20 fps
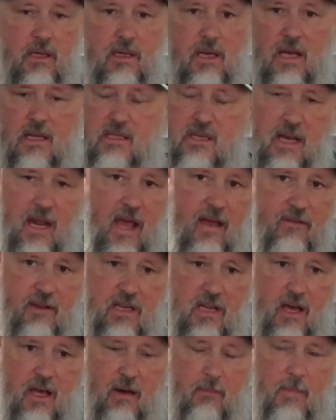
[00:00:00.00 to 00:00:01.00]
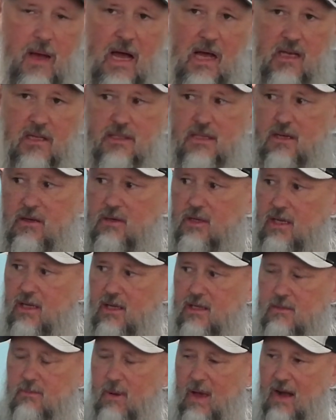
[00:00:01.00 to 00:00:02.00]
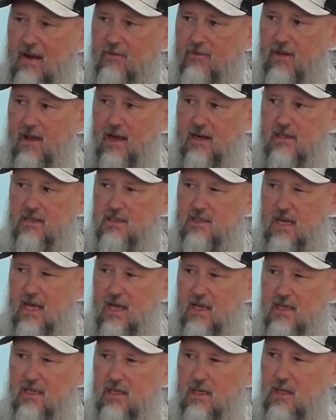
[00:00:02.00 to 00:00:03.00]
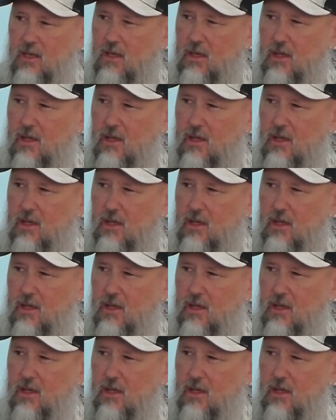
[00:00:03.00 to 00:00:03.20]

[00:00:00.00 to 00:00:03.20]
Doesn't have a ton of miles on it. As a matter of fact, it's got